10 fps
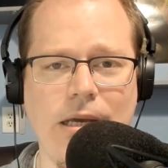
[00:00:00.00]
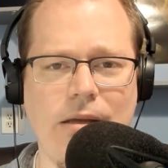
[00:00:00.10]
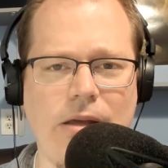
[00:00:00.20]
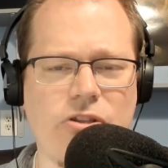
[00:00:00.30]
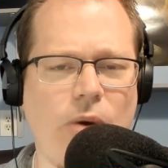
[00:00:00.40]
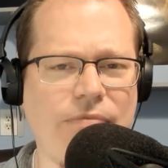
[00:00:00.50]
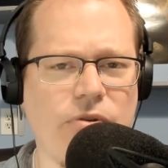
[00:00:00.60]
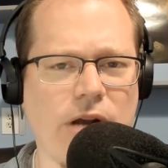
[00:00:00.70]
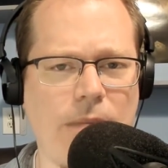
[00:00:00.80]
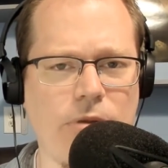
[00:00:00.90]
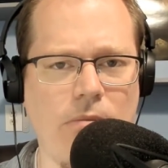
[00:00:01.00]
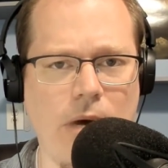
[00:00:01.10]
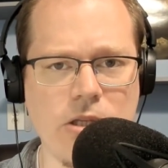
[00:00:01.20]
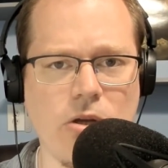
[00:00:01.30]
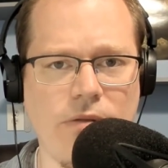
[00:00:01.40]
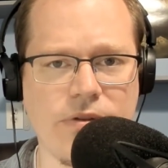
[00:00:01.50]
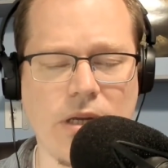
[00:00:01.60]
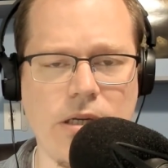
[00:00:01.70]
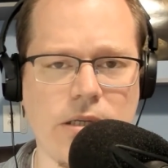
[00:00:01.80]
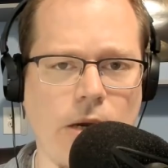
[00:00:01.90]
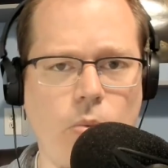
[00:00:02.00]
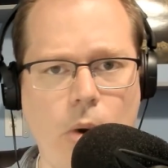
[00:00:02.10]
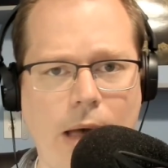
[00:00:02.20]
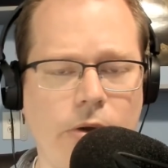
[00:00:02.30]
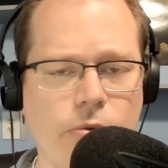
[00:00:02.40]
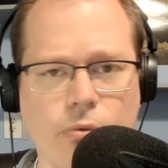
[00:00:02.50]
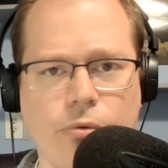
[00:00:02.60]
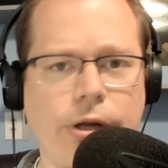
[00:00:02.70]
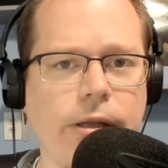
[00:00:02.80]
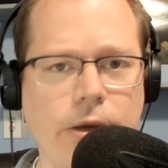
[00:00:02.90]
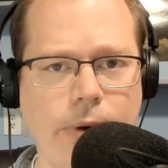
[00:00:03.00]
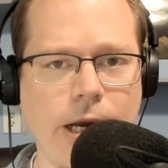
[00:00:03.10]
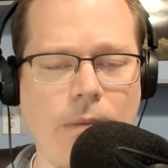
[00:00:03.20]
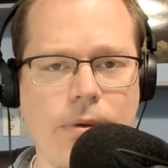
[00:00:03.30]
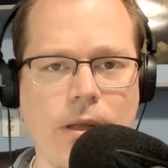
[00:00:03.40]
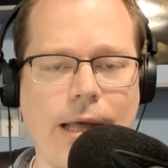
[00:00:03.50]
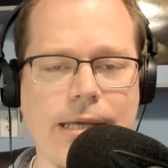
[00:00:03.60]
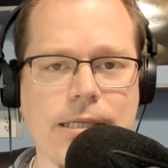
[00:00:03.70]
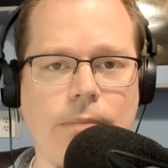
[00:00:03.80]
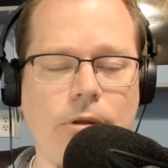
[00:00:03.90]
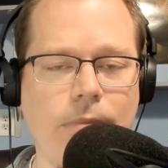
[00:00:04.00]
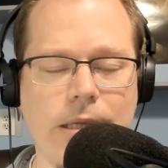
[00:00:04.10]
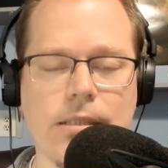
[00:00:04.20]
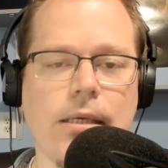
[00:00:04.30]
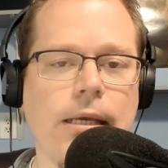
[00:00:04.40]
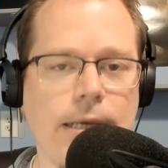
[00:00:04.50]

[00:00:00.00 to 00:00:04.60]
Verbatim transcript: It, so after a couple of months, all of a sudden he's like, well, it really went up in the last couple of months.